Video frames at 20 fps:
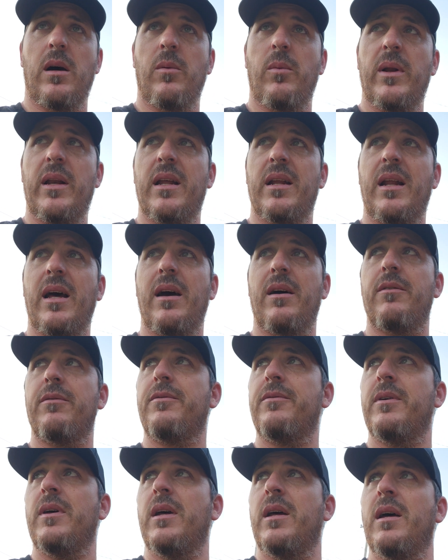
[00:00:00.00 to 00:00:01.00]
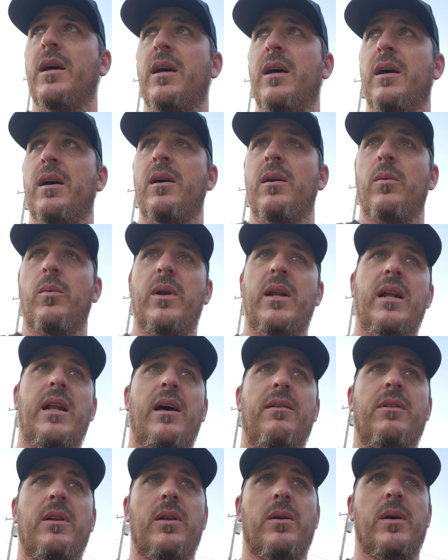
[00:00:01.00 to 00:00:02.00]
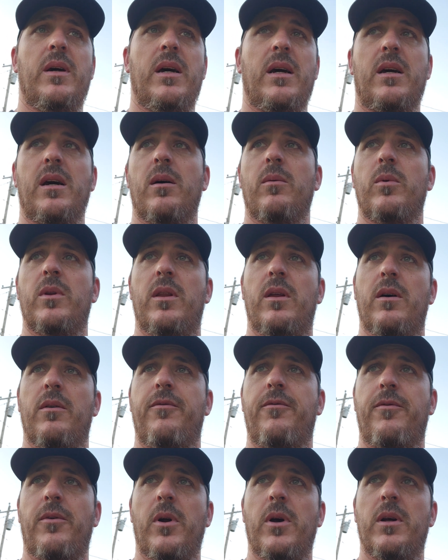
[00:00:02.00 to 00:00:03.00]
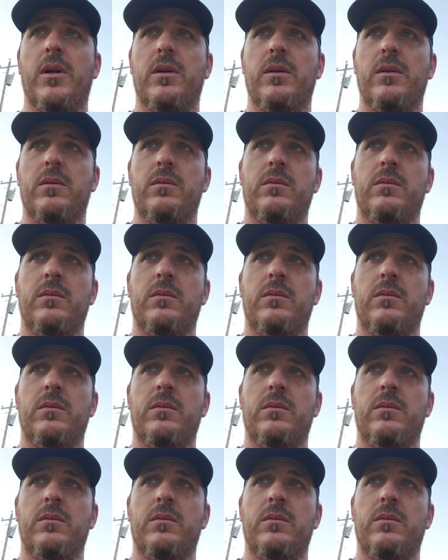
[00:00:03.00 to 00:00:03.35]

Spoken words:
We did have the little hiccup with the front